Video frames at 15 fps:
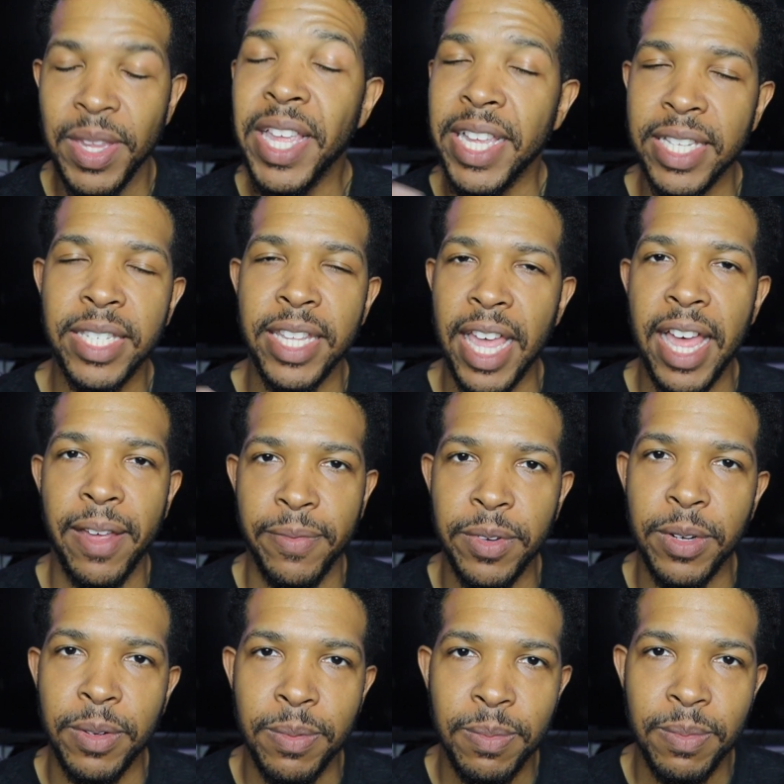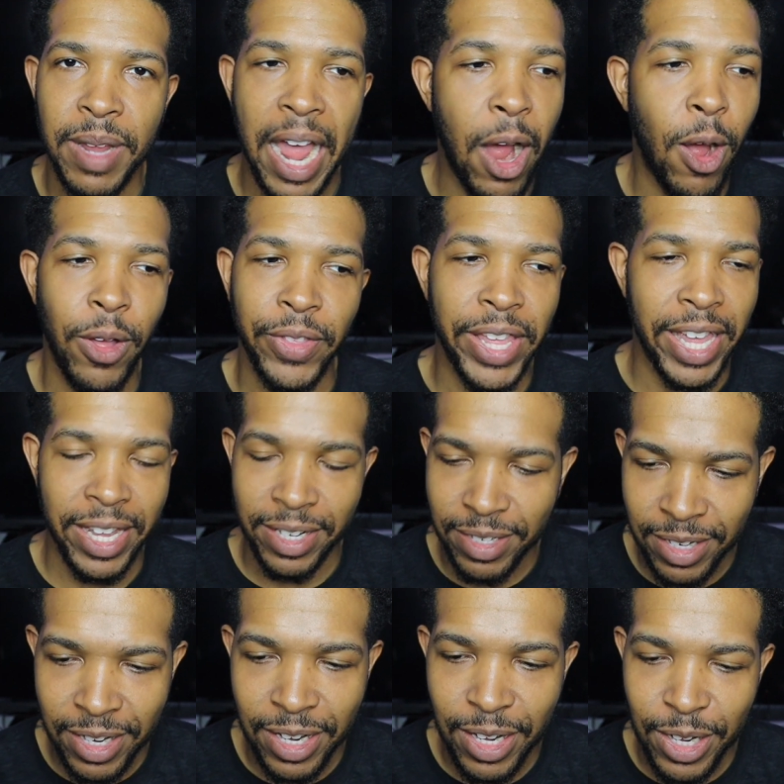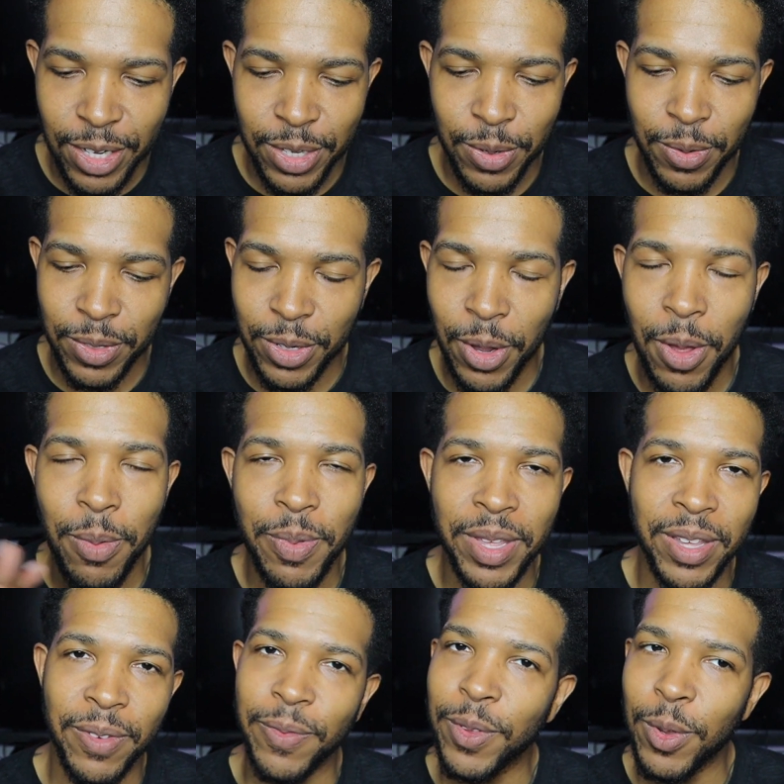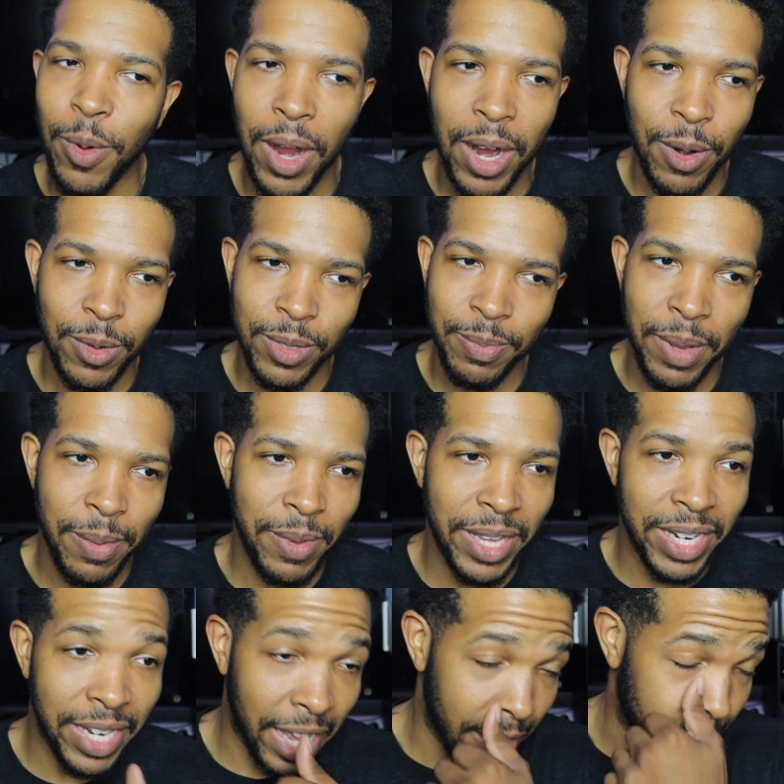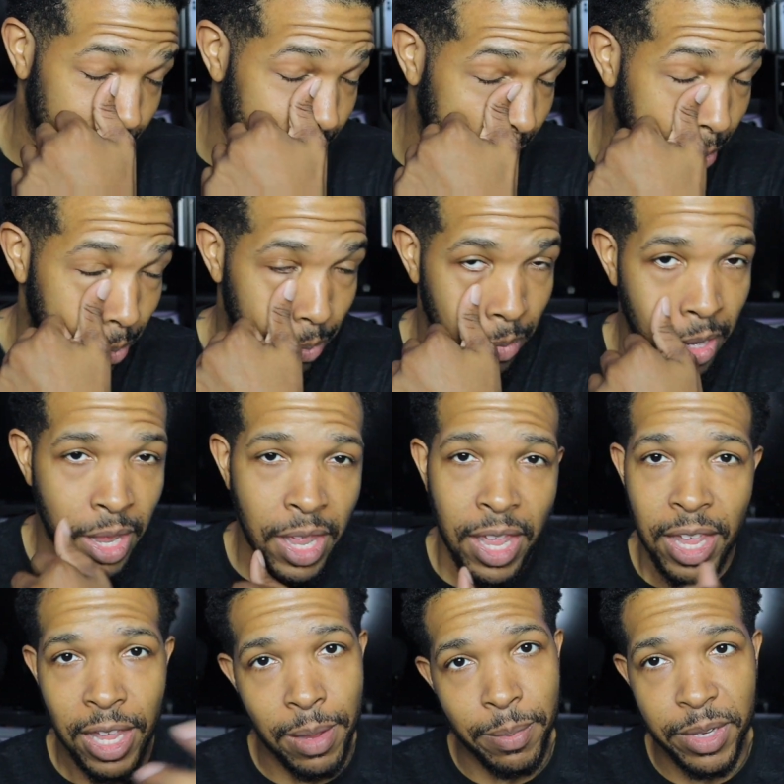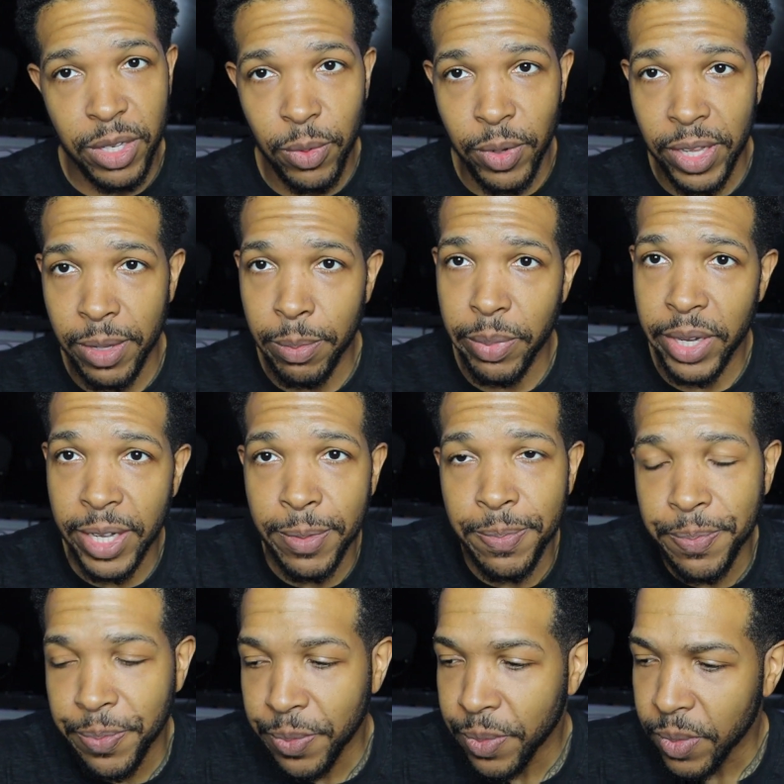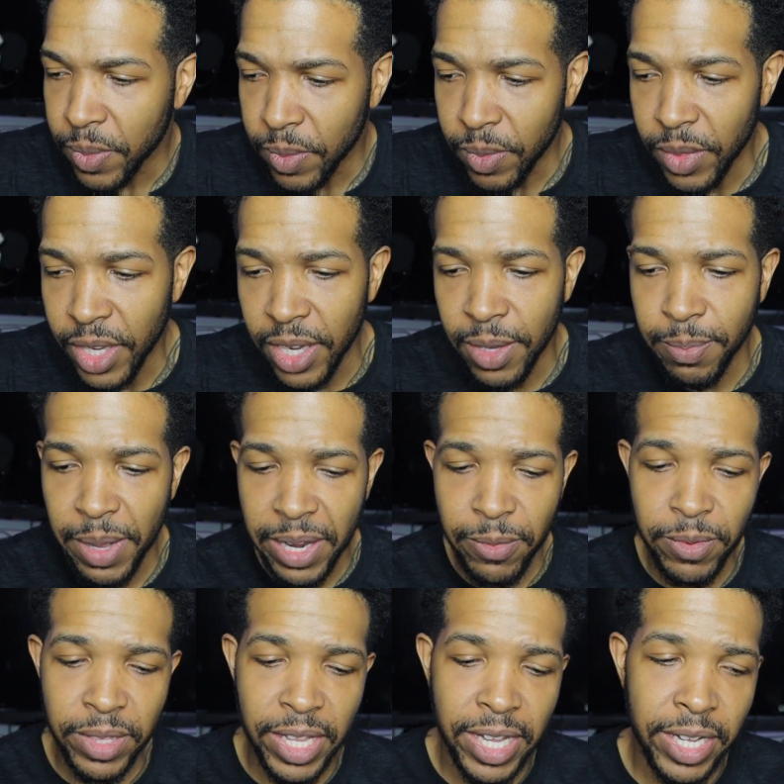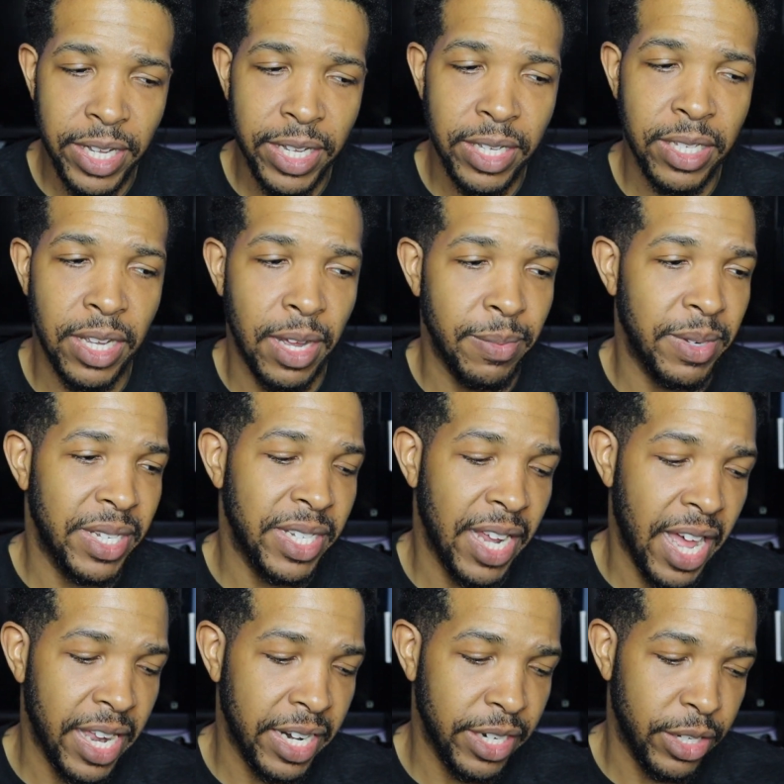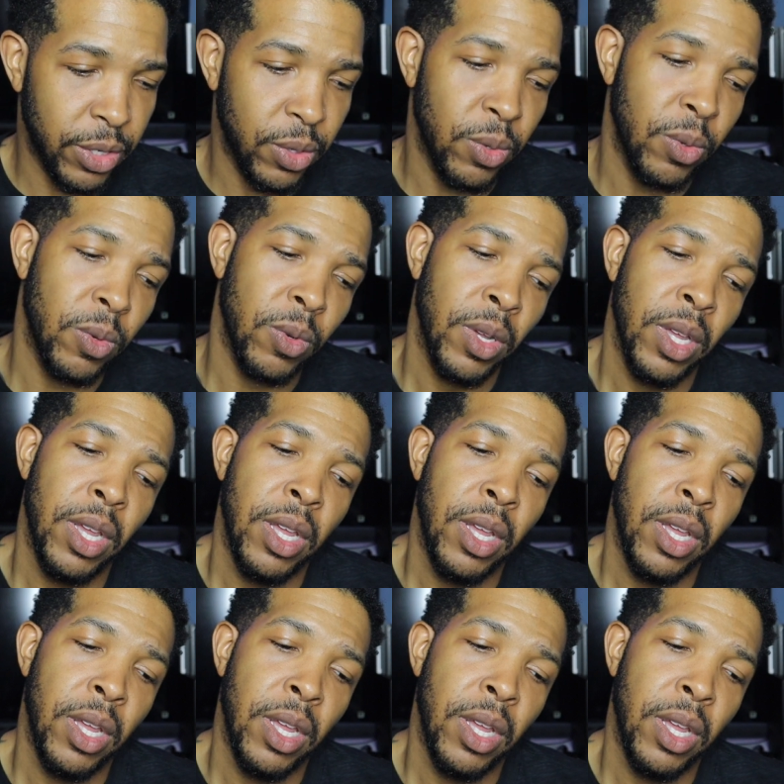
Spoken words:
is the after all that. So it's gonna be a few hours, maybe a day or something in between. But main thing is I'm deciding to